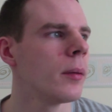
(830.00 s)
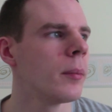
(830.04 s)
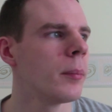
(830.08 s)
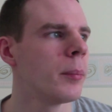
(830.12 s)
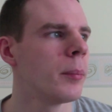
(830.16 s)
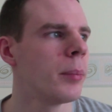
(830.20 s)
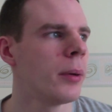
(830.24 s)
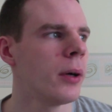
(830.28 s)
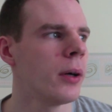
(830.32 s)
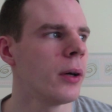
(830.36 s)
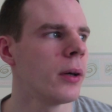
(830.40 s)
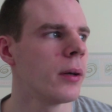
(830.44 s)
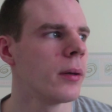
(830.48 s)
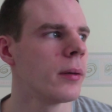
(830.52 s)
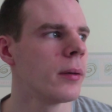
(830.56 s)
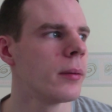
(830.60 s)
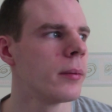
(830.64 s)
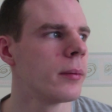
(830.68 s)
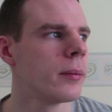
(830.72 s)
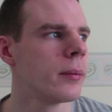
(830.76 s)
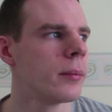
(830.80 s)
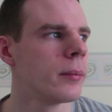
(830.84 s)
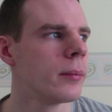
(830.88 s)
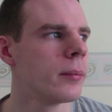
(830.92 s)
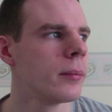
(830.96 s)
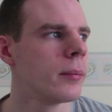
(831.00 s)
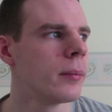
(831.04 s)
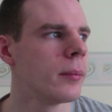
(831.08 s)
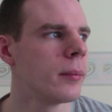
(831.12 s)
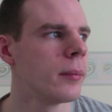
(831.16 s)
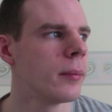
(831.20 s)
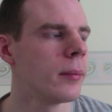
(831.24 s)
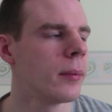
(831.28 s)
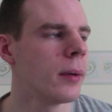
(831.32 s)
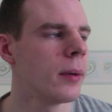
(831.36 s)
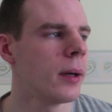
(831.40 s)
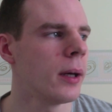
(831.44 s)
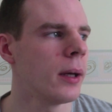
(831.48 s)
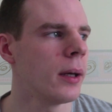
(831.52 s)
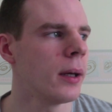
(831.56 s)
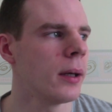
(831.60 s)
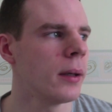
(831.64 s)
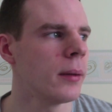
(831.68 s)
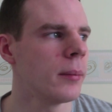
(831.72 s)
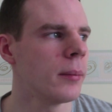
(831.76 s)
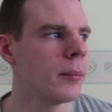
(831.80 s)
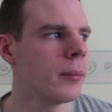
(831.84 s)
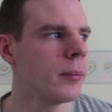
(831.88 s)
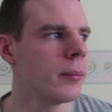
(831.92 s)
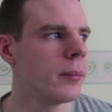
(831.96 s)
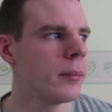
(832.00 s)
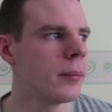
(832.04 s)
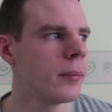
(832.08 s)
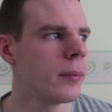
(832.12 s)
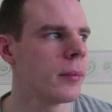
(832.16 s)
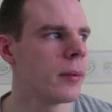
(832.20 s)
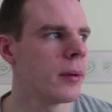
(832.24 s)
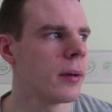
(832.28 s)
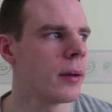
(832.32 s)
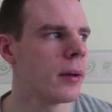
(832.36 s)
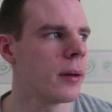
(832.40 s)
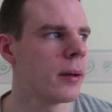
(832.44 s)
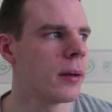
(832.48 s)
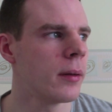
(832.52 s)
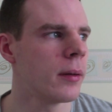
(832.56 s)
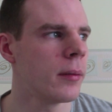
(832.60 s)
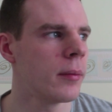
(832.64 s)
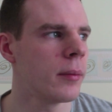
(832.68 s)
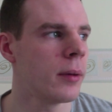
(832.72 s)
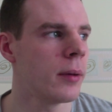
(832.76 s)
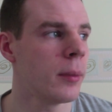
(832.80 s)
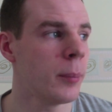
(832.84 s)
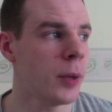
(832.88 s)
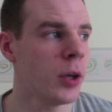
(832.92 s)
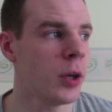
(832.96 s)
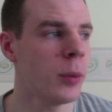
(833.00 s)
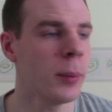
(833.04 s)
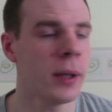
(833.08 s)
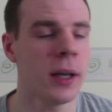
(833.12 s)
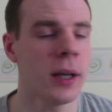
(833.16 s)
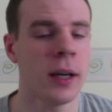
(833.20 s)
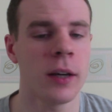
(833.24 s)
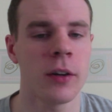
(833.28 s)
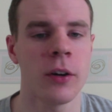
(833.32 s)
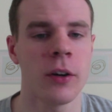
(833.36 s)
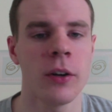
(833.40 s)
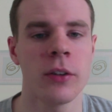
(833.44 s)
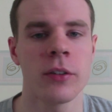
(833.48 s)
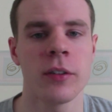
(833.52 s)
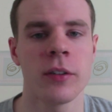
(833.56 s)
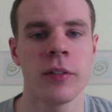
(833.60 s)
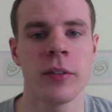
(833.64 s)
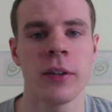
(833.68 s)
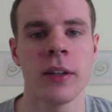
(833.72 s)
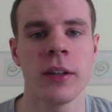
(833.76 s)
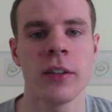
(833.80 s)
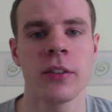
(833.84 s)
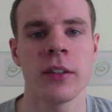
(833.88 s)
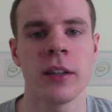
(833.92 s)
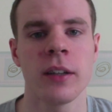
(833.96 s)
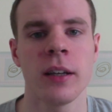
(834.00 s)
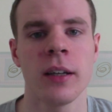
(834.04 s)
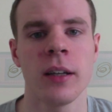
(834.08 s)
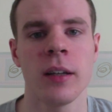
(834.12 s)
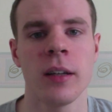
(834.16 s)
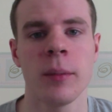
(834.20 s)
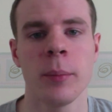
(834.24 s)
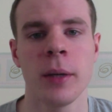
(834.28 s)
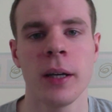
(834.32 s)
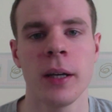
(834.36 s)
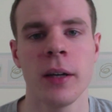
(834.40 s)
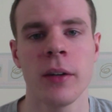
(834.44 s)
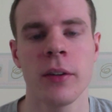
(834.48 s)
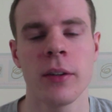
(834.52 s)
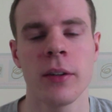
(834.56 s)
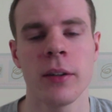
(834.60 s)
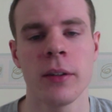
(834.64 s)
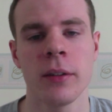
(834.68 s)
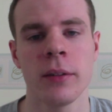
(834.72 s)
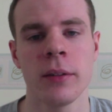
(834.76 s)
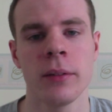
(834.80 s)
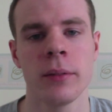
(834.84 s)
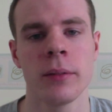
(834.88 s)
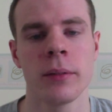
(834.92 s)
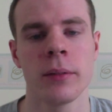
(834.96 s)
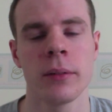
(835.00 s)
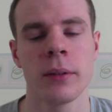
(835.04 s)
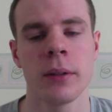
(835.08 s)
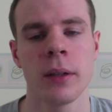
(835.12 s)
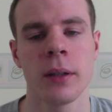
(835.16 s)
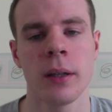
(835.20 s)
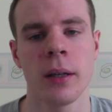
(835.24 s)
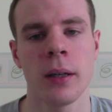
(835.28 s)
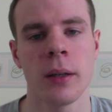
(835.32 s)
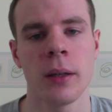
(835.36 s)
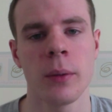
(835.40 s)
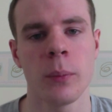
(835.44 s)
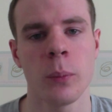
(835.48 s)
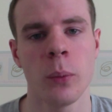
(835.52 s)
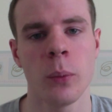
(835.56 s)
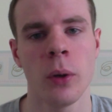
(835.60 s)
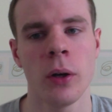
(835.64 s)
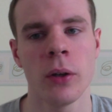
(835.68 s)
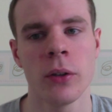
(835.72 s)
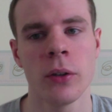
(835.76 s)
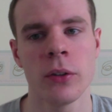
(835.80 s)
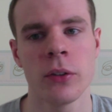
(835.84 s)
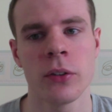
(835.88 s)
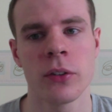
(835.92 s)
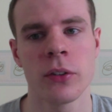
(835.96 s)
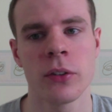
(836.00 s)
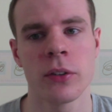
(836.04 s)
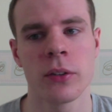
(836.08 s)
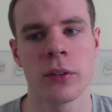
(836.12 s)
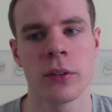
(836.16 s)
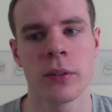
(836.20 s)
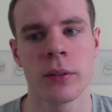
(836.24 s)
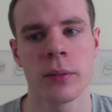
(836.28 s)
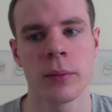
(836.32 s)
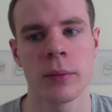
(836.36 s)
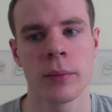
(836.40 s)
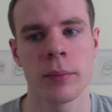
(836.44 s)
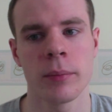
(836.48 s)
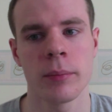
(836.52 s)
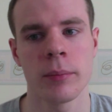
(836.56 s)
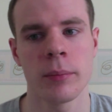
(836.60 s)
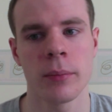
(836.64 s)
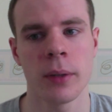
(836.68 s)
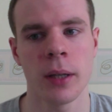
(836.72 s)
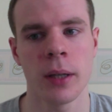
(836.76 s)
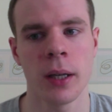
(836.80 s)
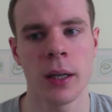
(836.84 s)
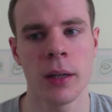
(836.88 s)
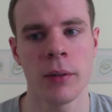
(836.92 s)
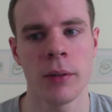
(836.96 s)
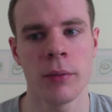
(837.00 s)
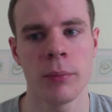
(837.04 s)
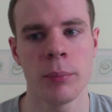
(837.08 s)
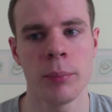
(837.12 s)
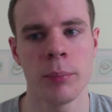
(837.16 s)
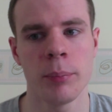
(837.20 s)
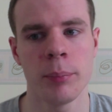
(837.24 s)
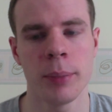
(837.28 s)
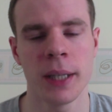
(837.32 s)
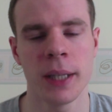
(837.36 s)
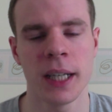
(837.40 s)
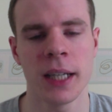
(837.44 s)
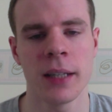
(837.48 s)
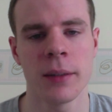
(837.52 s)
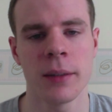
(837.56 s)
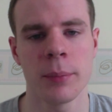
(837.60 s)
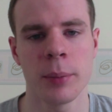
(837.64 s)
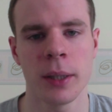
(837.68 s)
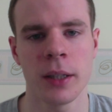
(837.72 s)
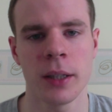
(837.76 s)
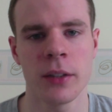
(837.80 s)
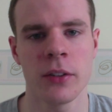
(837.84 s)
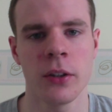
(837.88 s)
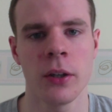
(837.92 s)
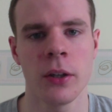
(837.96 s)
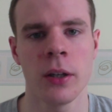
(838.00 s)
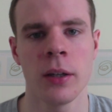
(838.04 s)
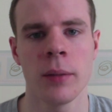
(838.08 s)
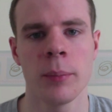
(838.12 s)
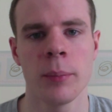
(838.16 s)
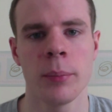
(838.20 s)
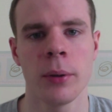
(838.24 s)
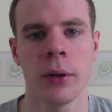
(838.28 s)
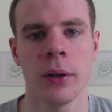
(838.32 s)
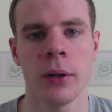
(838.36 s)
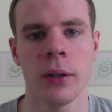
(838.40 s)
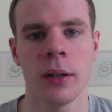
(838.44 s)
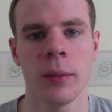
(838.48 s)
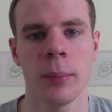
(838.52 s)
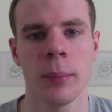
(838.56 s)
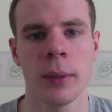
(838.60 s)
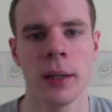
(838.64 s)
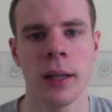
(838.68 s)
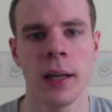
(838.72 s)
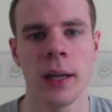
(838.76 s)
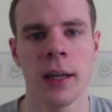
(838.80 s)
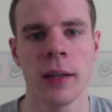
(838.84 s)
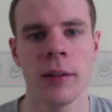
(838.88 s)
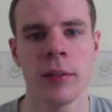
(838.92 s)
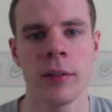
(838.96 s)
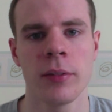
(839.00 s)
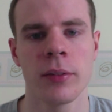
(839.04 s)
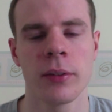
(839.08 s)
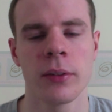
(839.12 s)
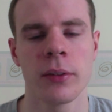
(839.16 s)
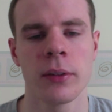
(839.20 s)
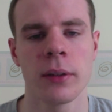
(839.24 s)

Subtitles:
But the moment I crossed the finish line of the marathon was a big turning point in my life,